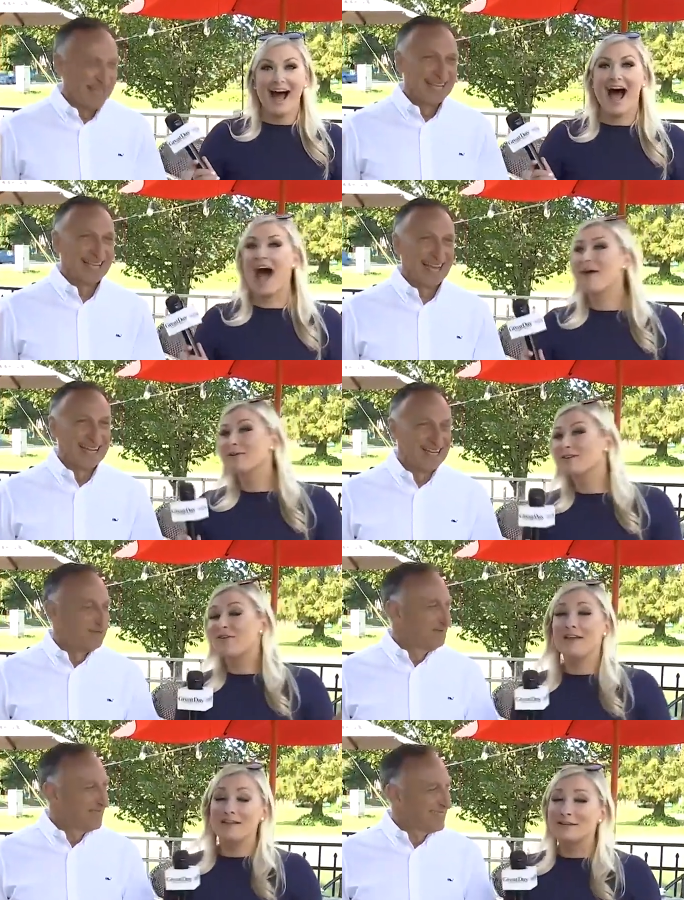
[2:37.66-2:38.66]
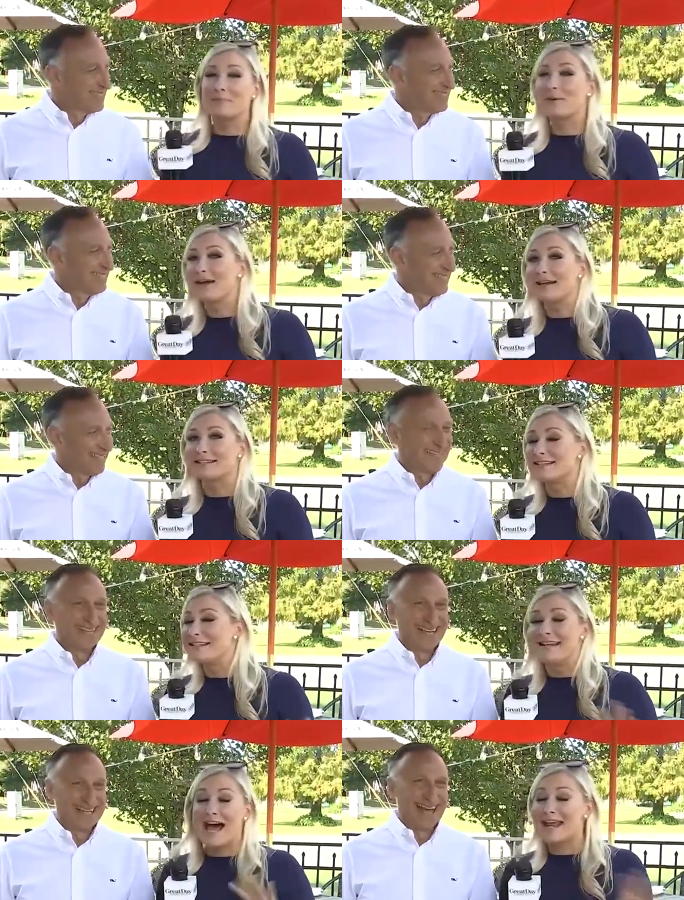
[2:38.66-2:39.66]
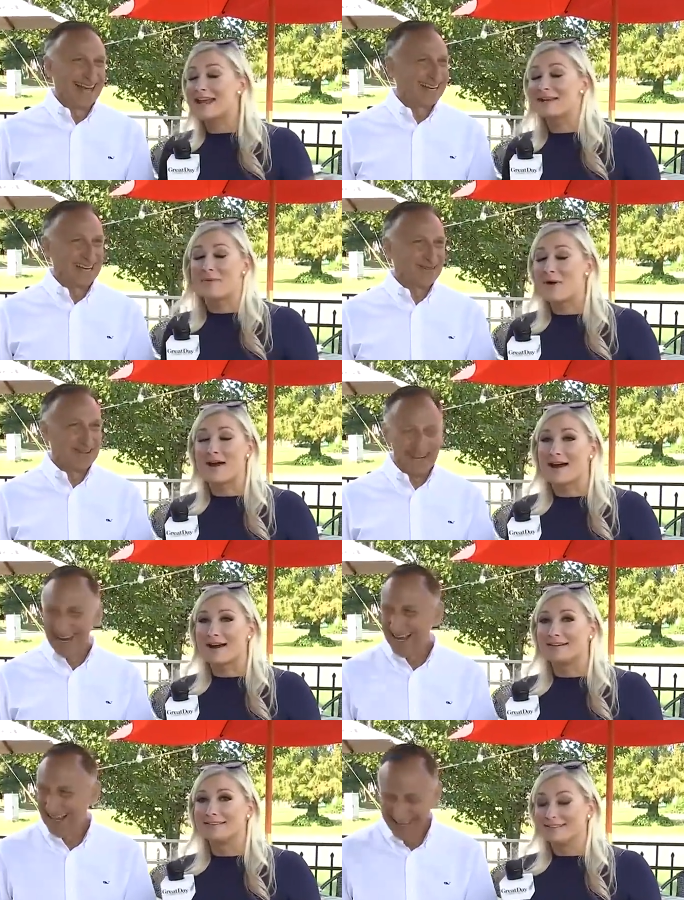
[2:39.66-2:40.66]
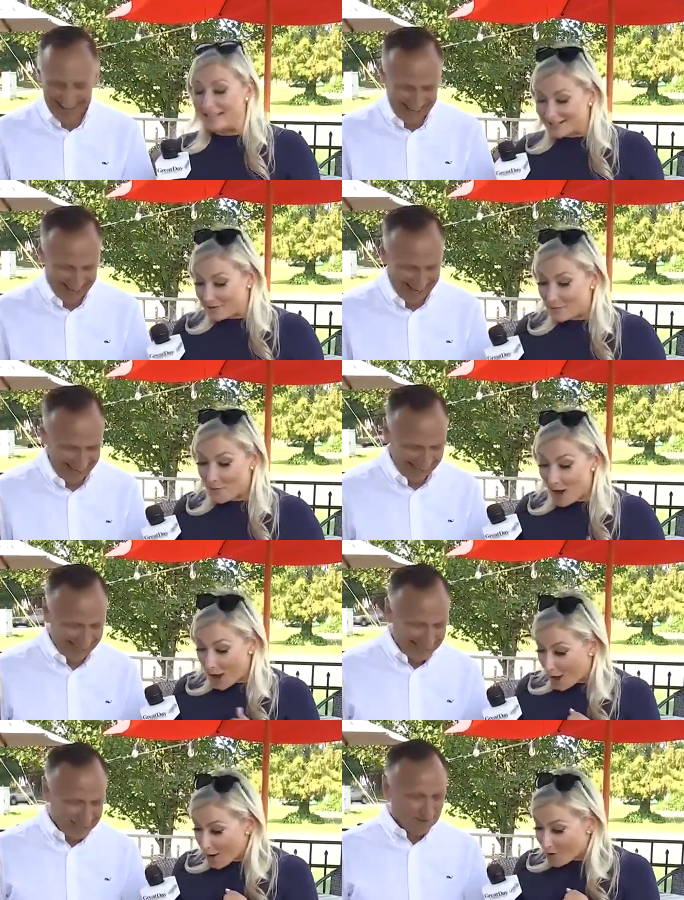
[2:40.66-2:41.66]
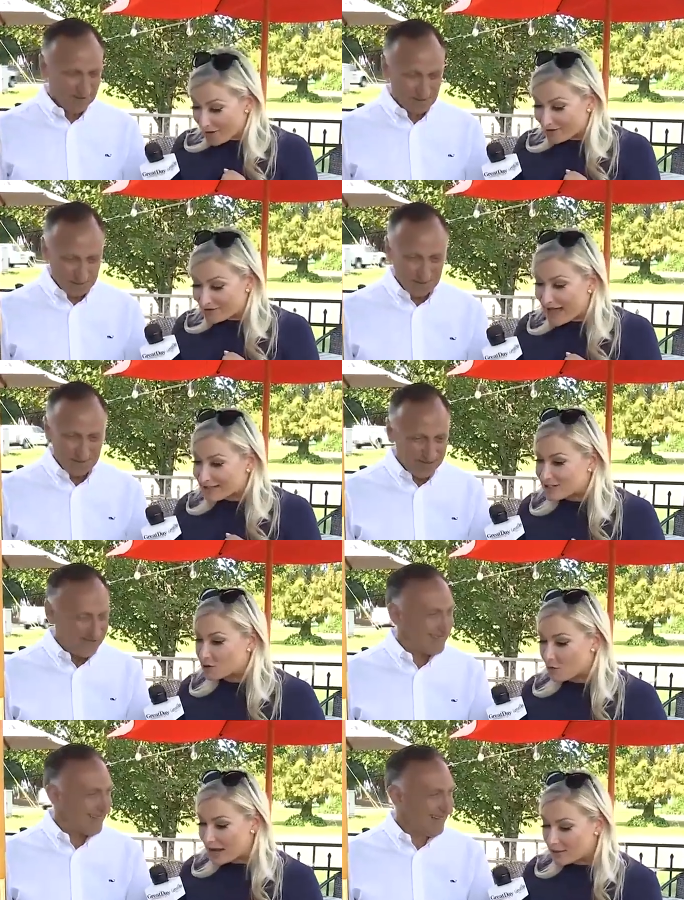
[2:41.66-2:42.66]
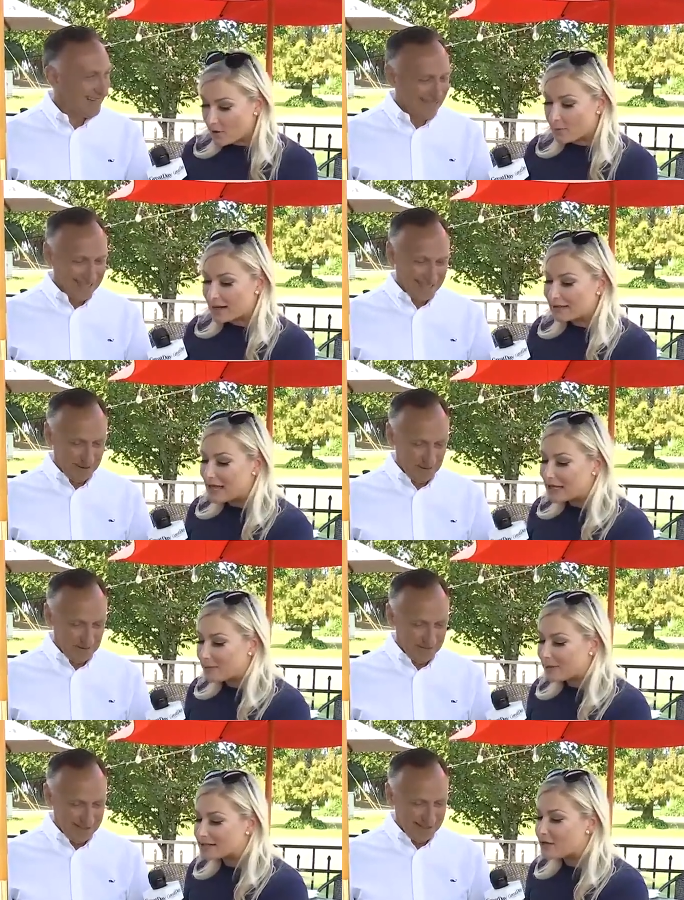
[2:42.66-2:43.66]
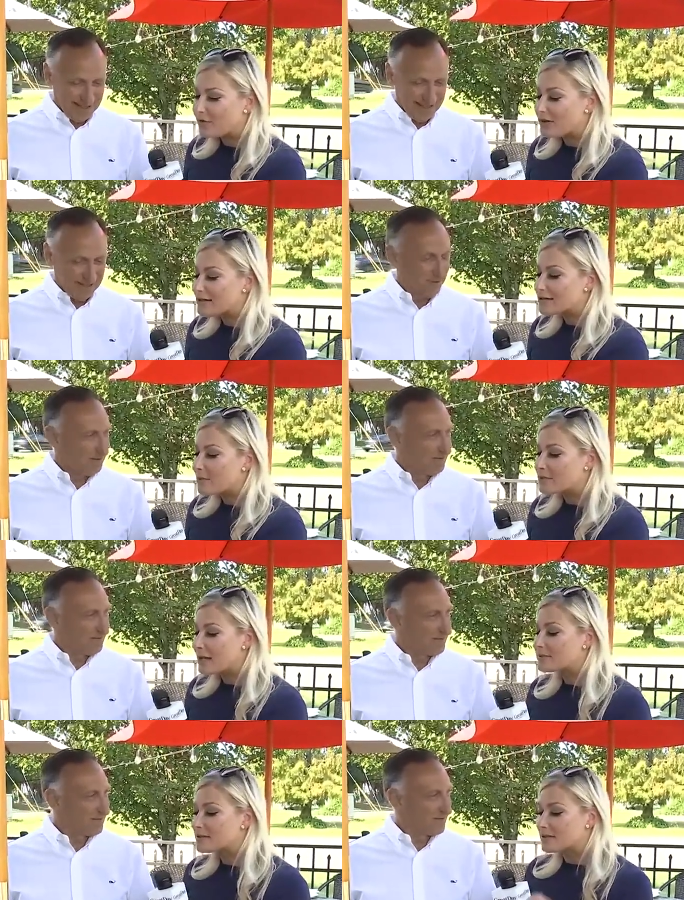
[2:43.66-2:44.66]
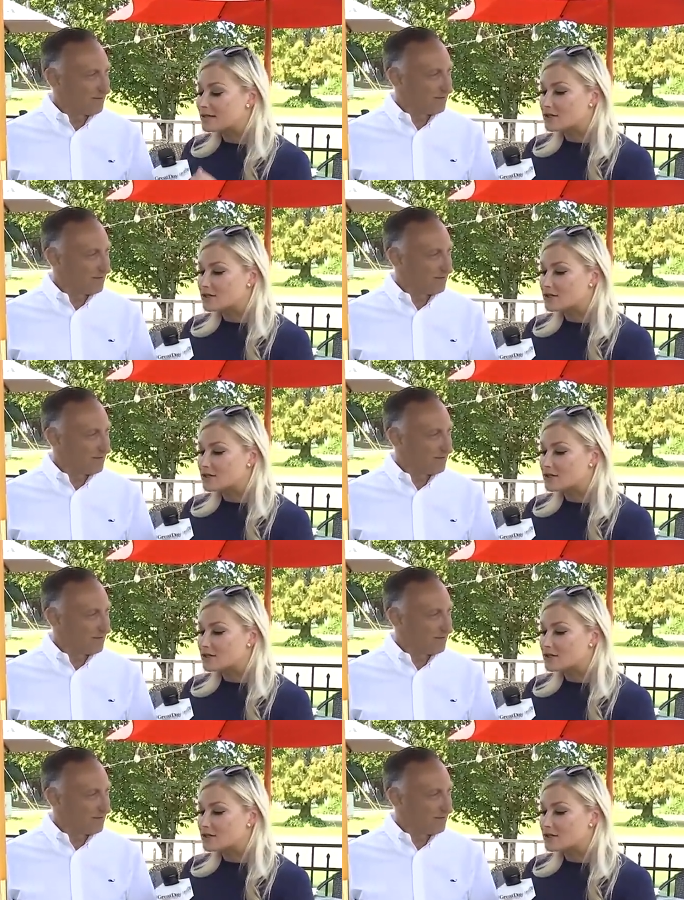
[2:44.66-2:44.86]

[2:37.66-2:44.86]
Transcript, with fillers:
Speaker 1: I was feeling the breeze and not anymore. This is whoa, that's incredible. But I like it because I feel like sometimes the things